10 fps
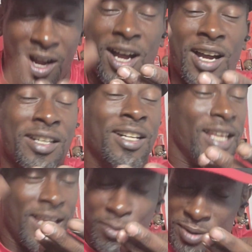
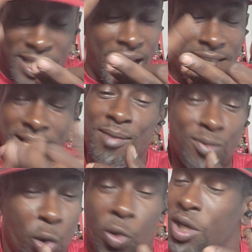LeBron, it was
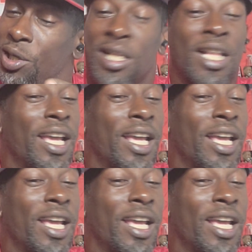goddamn Luca, and